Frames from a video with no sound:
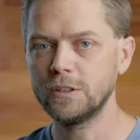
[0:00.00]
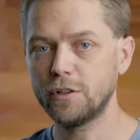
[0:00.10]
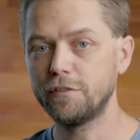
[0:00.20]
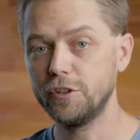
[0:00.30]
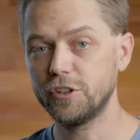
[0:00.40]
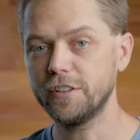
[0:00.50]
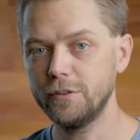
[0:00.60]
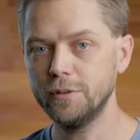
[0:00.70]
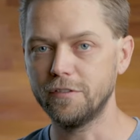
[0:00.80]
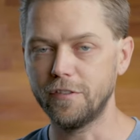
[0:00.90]
So if you're just
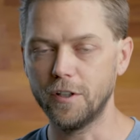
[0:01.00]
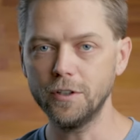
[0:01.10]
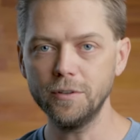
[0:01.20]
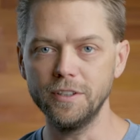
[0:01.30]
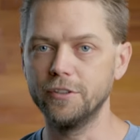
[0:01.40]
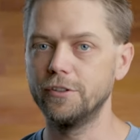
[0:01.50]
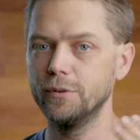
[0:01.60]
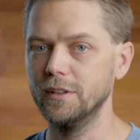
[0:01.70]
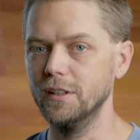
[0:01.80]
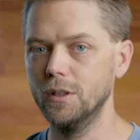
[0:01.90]
doing photo and you're
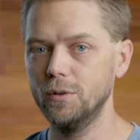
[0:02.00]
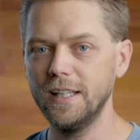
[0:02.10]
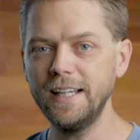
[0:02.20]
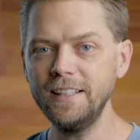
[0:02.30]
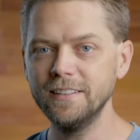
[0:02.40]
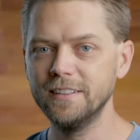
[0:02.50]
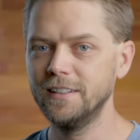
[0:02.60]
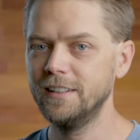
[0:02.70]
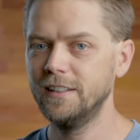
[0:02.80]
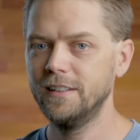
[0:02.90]
doing low light,
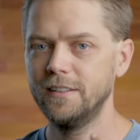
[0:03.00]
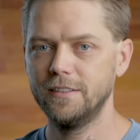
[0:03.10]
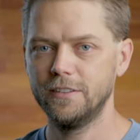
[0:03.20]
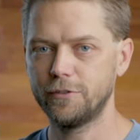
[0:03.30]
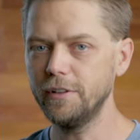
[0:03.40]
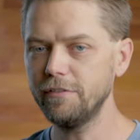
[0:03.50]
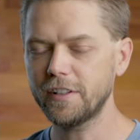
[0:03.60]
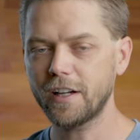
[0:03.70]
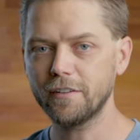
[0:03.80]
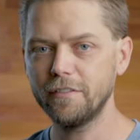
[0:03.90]
street
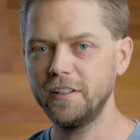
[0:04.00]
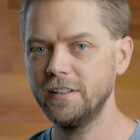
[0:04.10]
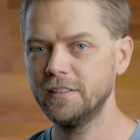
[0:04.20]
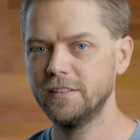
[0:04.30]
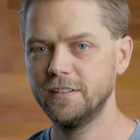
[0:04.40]
photography,